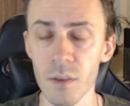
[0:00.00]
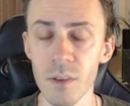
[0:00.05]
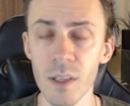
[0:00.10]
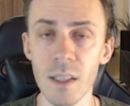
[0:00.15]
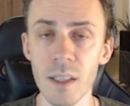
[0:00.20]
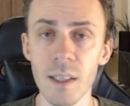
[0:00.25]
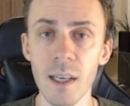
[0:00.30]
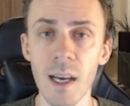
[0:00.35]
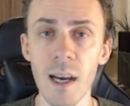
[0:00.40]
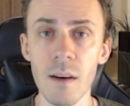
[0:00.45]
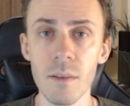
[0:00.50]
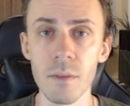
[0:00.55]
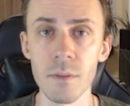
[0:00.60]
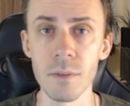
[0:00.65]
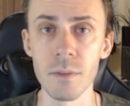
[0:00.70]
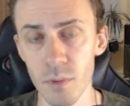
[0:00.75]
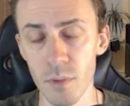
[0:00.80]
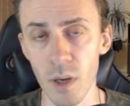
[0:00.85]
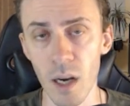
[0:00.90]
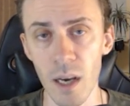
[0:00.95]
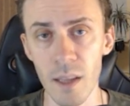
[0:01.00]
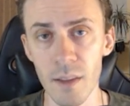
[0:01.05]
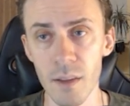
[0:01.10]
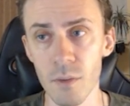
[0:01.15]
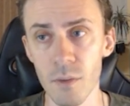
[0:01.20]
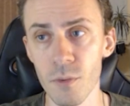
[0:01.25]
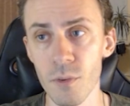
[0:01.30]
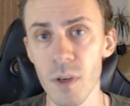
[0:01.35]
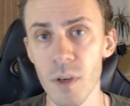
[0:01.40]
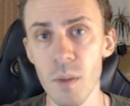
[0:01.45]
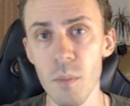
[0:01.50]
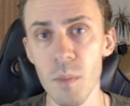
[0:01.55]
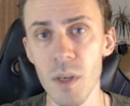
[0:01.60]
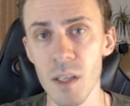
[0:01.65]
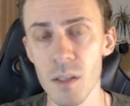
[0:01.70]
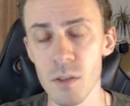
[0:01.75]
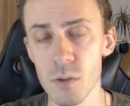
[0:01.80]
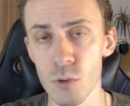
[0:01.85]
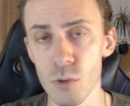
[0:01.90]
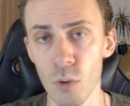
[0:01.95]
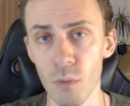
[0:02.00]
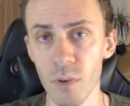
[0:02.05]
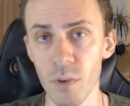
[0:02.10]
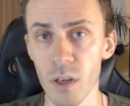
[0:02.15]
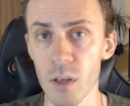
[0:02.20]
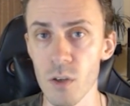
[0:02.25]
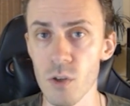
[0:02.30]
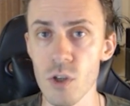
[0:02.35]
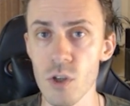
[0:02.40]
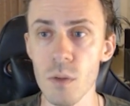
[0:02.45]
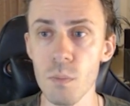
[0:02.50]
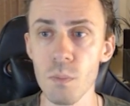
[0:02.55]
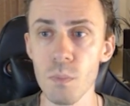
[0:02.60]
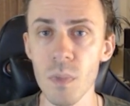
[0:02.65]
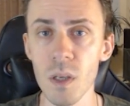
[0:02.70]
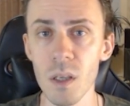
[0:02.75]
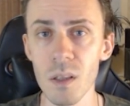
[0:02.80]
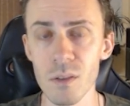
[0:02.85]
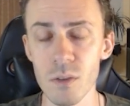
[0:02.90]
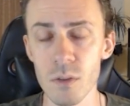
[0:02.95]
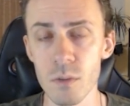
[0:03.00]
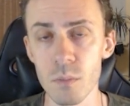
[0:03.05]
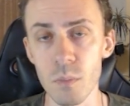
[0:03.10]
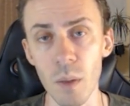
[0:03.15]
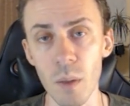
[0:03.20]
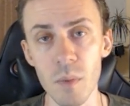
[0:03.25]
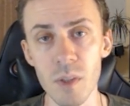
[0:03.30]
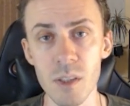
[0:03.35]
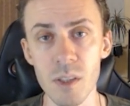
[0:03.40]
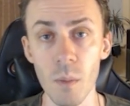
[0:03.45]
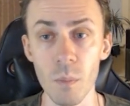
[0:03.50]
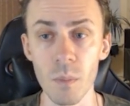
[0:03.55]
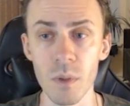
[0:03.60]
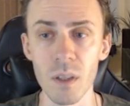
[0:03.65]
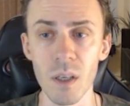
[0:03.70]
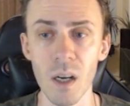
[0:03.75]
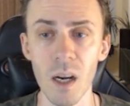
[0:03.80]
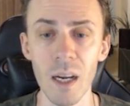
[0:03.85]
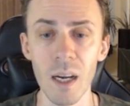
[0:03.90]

that have either free means or very cheap means, maybe something I